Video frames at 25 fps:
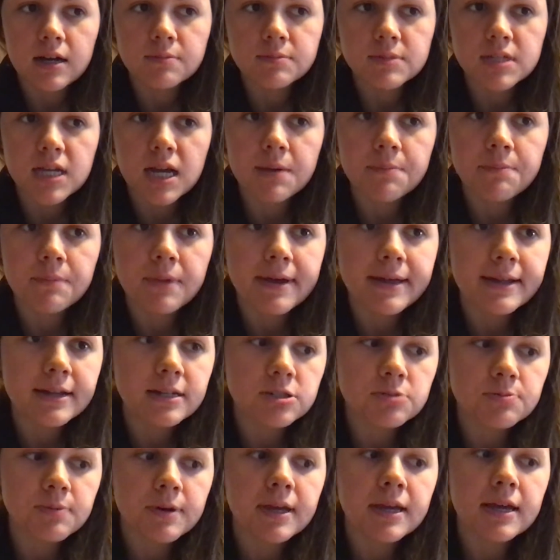Time
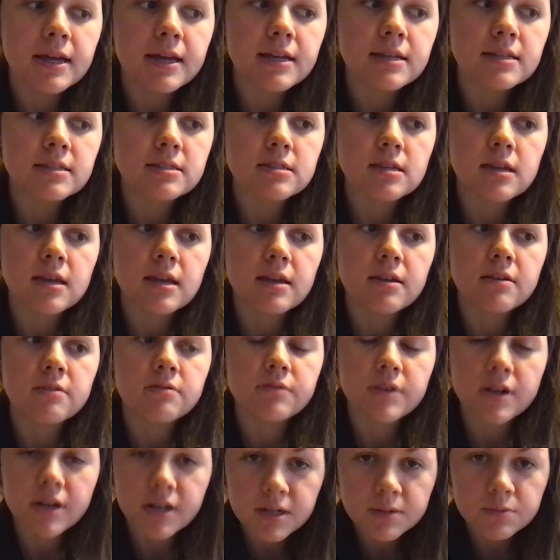management is a
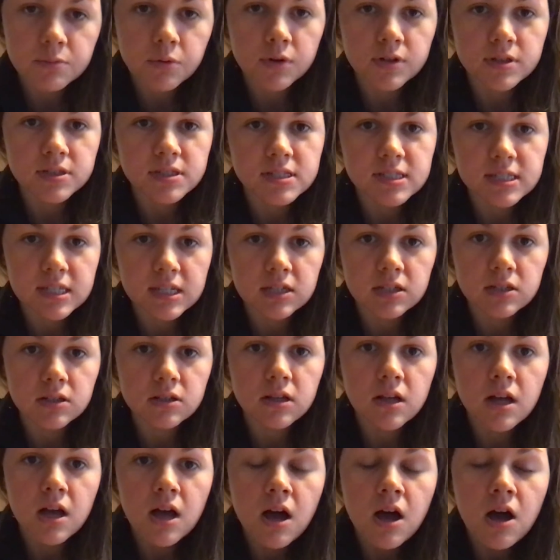very important skill
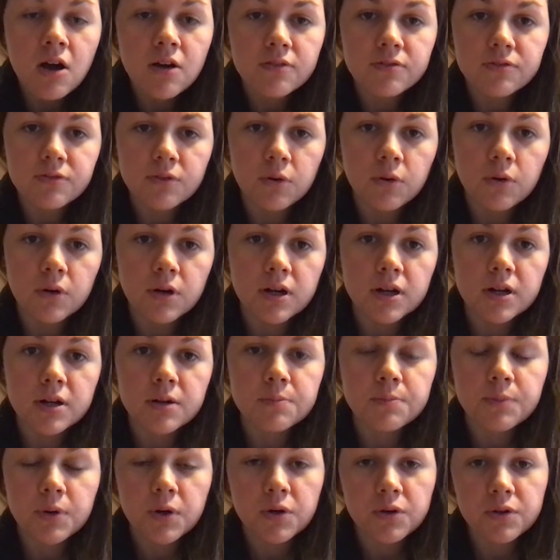for
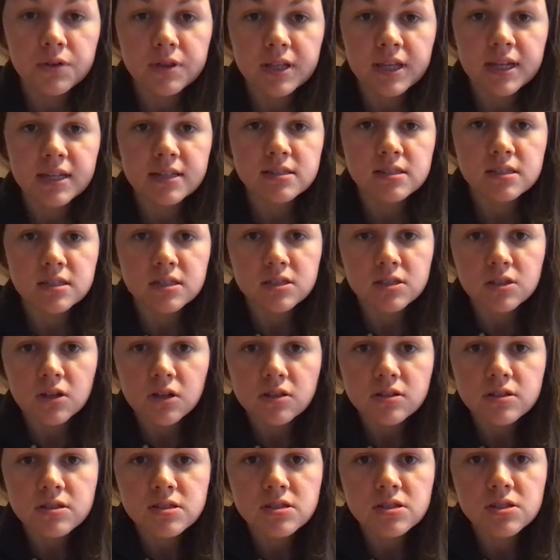both kids and
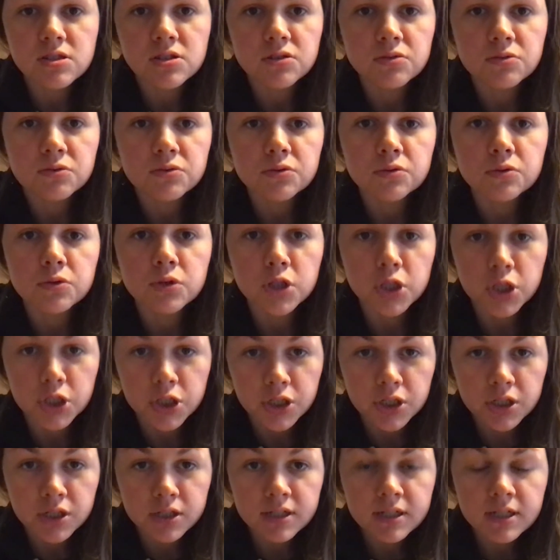adults to
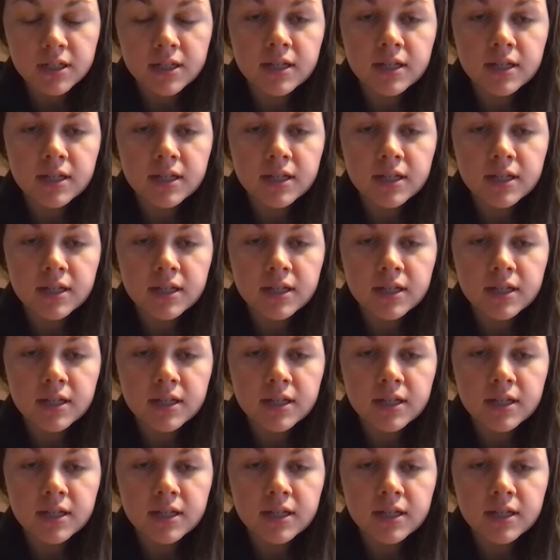learn,